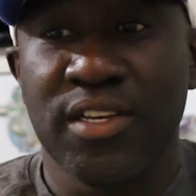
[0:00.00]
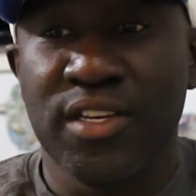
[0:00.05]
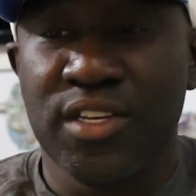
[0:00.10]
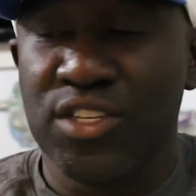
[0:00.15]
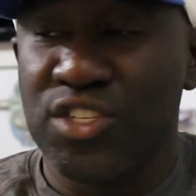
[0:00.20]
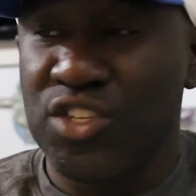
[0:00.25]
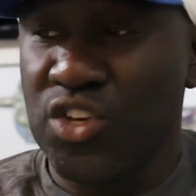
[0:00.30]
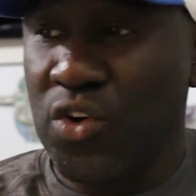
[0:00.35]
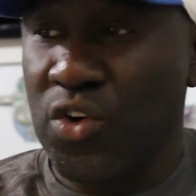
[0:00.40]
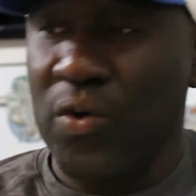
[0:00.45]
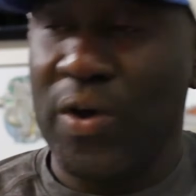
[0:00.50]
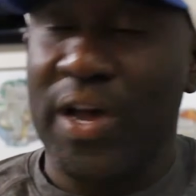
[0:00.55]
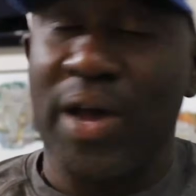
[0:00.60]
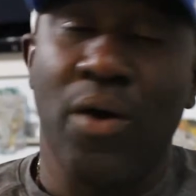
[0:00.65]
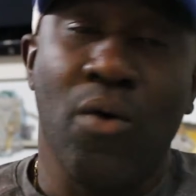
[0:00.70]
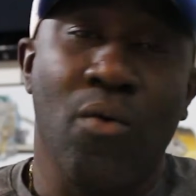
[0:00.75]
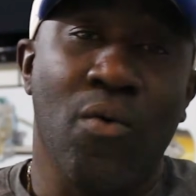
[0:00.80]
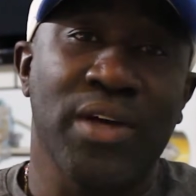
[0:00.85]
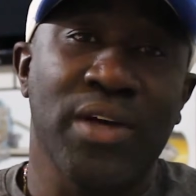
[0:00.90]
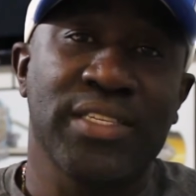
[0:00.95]
So
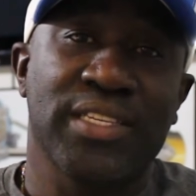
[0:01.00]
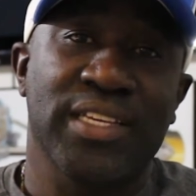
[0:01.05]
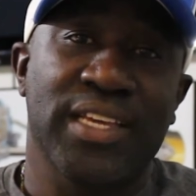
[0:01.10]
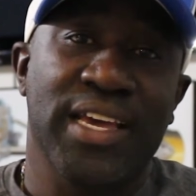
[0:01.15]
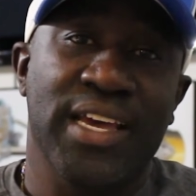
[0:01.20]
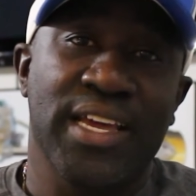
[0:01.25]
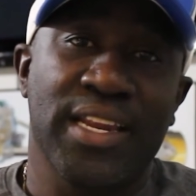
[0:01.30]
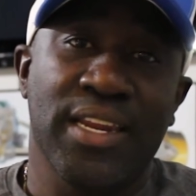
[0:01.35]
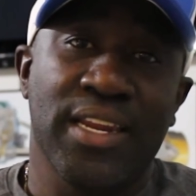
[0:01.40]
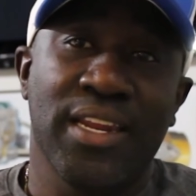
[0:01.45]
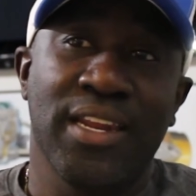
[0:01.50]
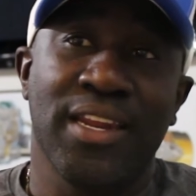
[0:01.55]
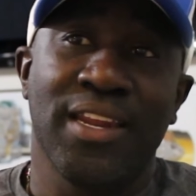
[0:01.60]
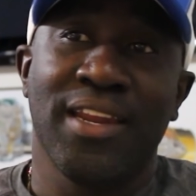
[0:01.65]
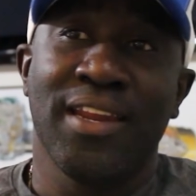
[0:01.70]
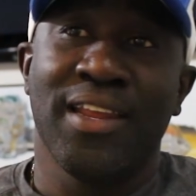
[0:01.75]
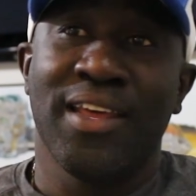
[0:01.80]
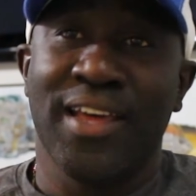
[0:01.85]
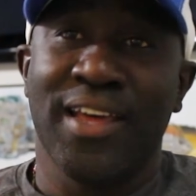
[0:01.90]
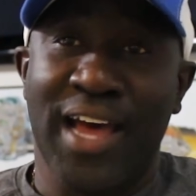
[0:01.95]
once again,
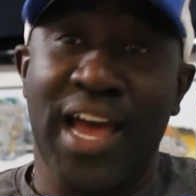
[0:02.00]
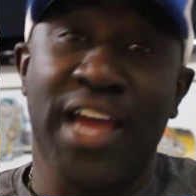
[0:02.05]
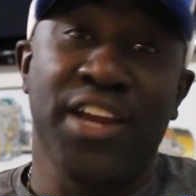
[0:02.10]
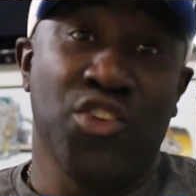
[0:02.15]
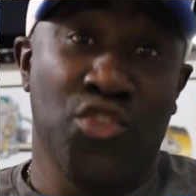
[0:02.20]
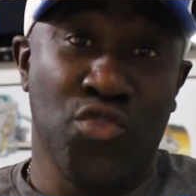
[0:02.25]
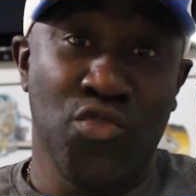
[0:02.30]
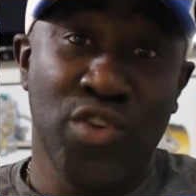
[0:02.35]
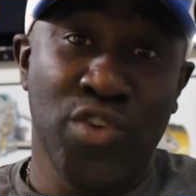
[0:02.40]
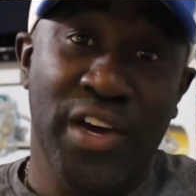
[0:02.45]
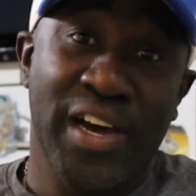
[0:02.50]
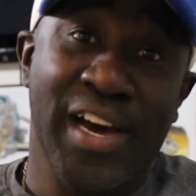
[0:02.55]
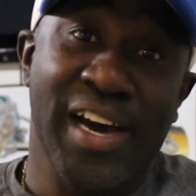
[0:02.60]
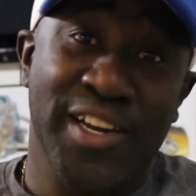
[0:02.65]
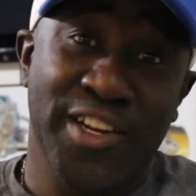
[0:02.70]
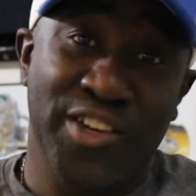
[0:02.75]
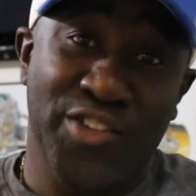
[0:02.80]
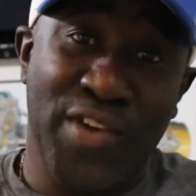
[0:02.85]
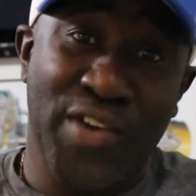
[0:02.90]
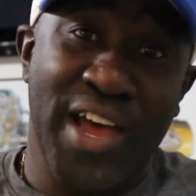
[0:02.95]
I do know how
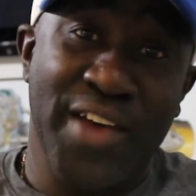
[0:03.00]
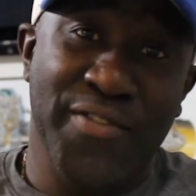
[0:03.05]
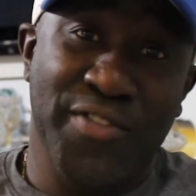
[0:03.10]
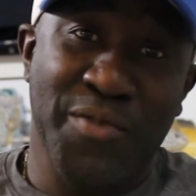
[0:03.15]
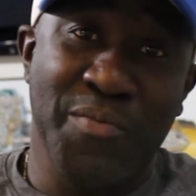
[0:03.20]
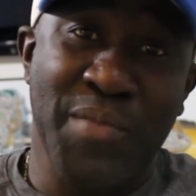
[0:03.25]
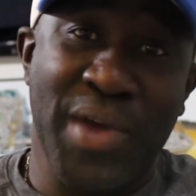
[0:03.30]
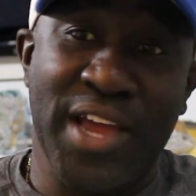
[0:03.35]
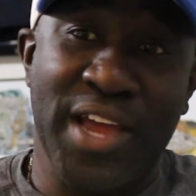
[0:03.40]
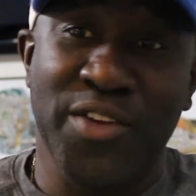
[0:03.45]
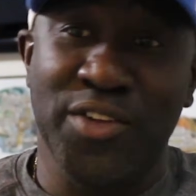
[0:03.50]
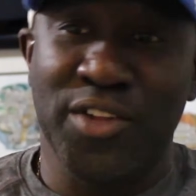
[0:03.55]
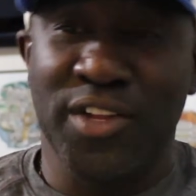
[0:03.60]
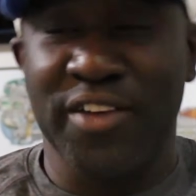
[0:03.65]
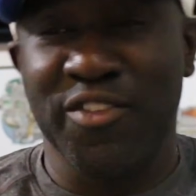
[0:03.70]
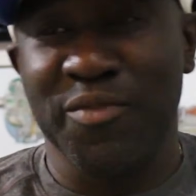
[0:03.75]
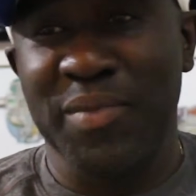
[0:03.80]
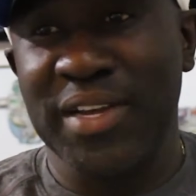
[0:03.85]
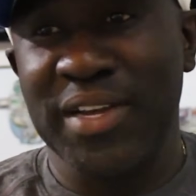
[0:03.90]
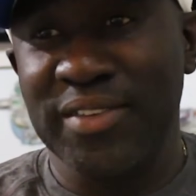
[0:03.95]
to drive a manual.
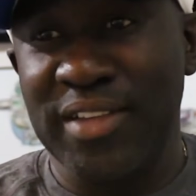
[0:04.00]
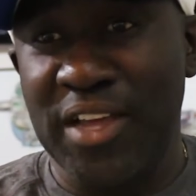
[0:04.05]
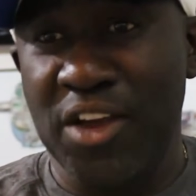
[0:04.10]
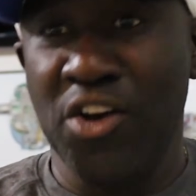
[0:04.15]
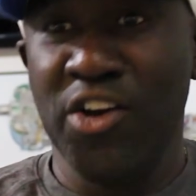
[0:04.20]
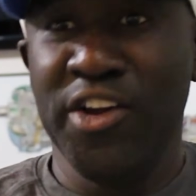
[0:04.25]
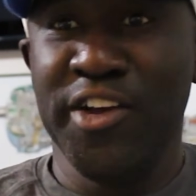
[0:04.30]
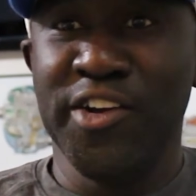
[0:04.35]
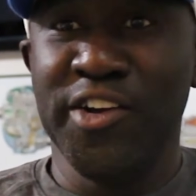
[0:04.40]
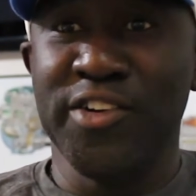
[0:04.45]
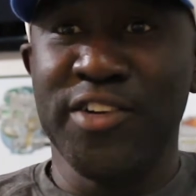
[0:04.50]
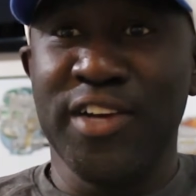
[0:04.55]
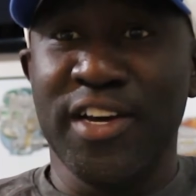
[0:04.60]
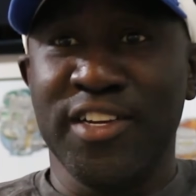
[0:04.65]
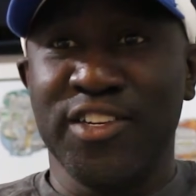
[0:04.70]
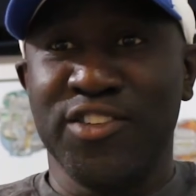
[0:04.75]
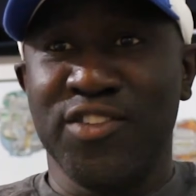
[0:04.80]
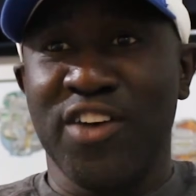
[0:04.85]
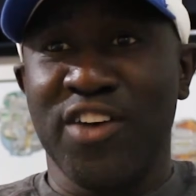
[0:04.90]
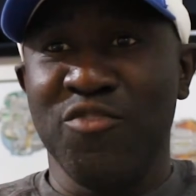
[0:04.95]
Everybody's like, oh, you don't know
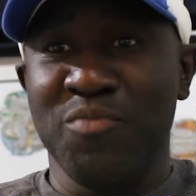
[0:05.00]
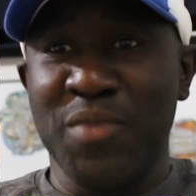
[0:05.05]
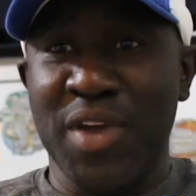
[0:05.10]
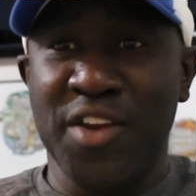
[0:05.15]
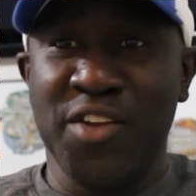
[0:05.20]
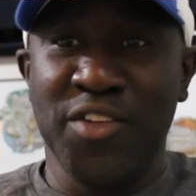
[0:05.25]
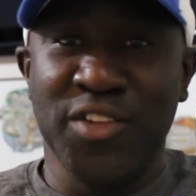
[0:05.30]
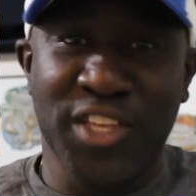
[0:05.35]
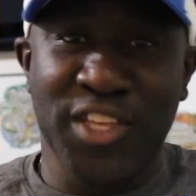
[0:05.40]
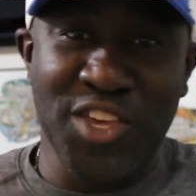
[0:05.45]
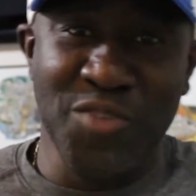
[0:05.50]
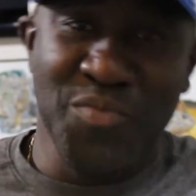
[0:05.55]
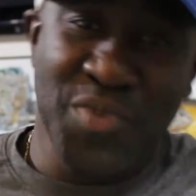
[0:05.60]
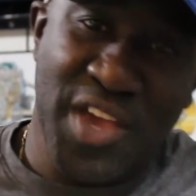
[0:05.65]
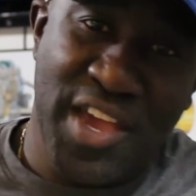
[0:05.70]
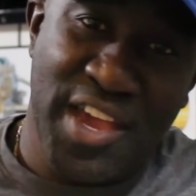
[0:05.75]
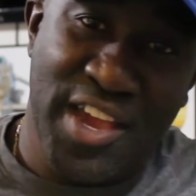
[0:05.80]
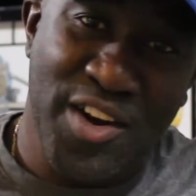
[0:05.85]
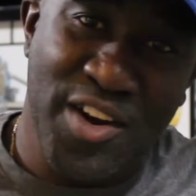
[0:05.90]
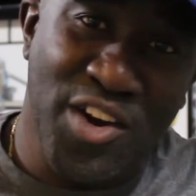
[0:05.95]
how to drive a manual. Keep your
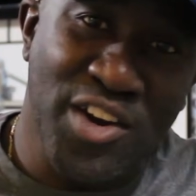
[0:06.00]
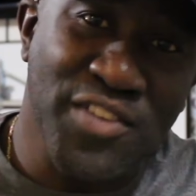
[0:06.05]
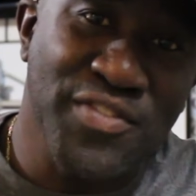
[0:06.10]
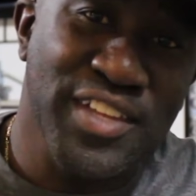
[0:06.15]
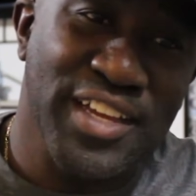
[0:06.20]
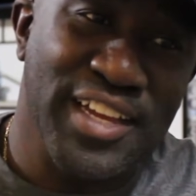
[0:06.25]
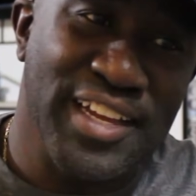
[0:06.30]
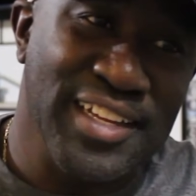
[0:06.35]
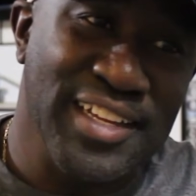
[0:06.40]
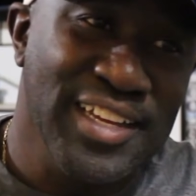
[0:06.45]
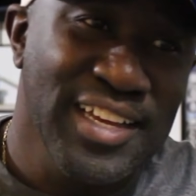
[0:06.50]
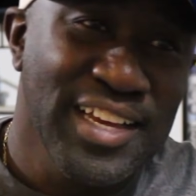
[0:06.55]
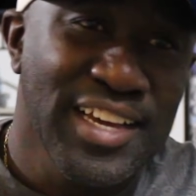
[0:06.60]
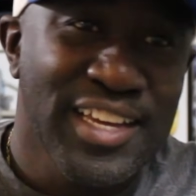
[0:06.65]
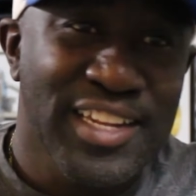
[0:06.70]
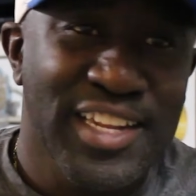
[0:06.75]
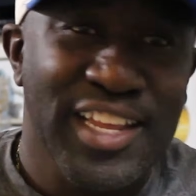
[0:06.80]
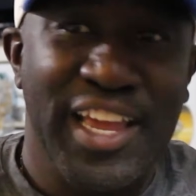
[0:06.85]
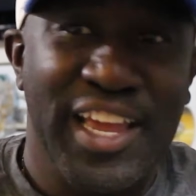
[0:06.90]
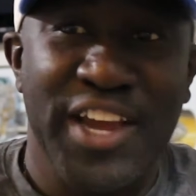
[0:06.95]
hand off
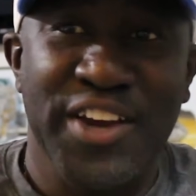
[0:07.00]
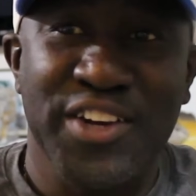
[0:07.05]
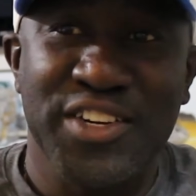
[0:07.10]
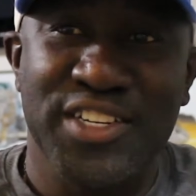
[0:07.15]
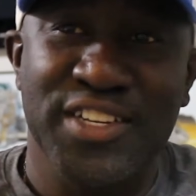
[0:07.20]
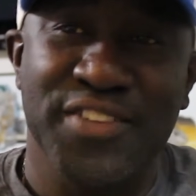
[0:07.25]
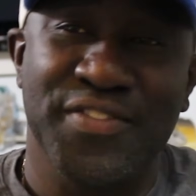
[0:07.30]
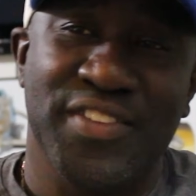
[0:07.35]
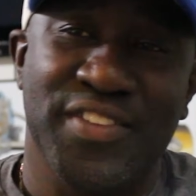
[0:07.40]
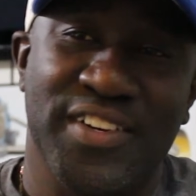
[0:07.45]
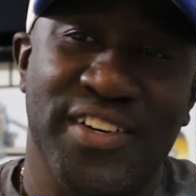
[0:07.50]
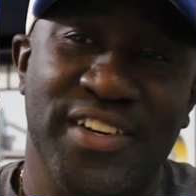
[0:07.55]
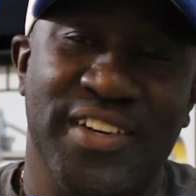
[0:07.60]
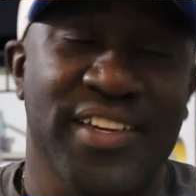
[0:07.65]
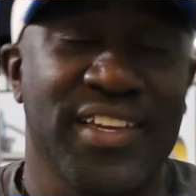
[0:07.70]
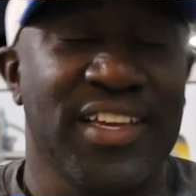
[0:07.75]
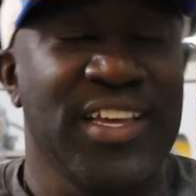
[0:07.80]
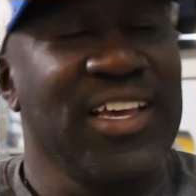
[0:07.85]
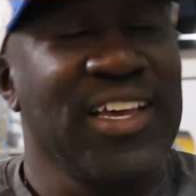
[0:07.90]
the gear shifter.